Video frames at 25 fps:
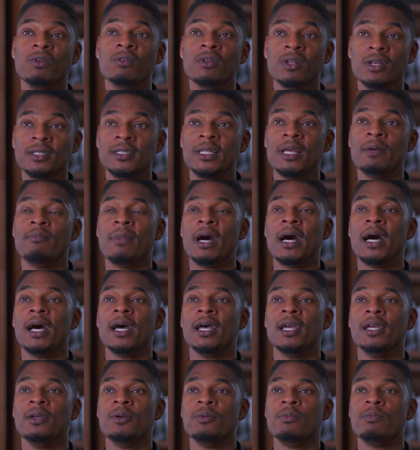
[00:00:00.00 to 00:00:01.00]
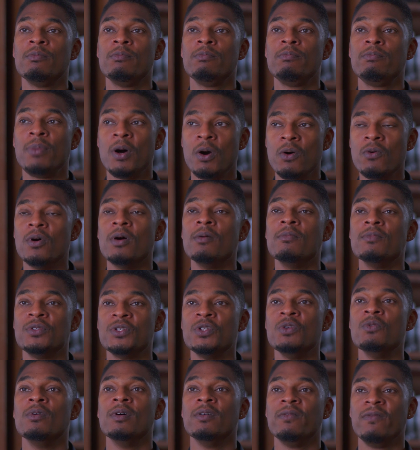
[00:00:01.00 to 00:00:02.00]
you looked at my poems,
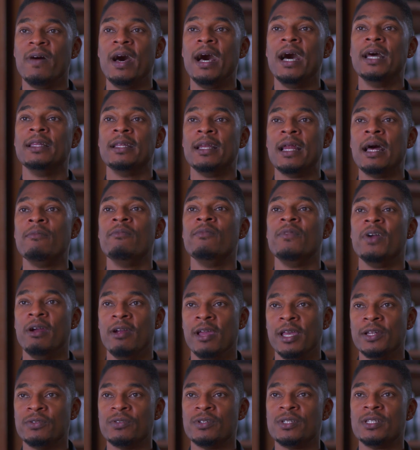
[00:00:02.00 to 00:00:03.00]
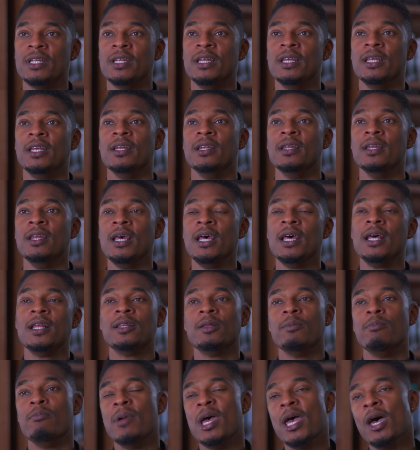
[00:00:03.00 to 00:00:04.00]
you would find that I'm very interested in
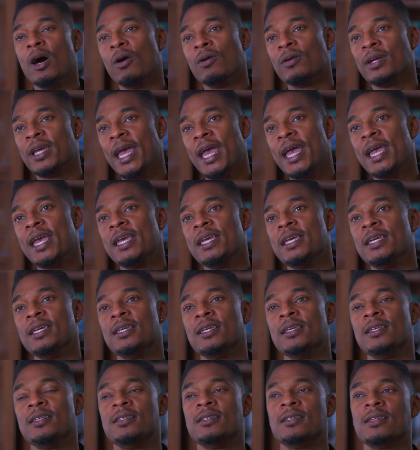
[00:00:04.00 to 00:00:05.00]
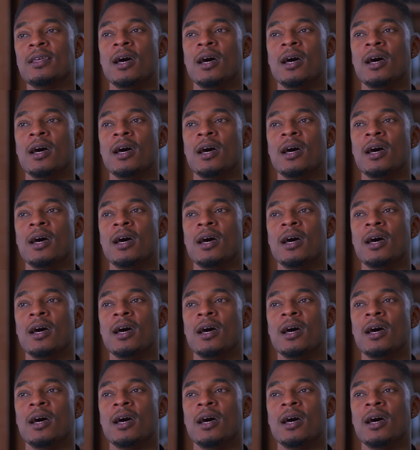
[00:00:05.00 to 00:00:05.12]
the male gaze,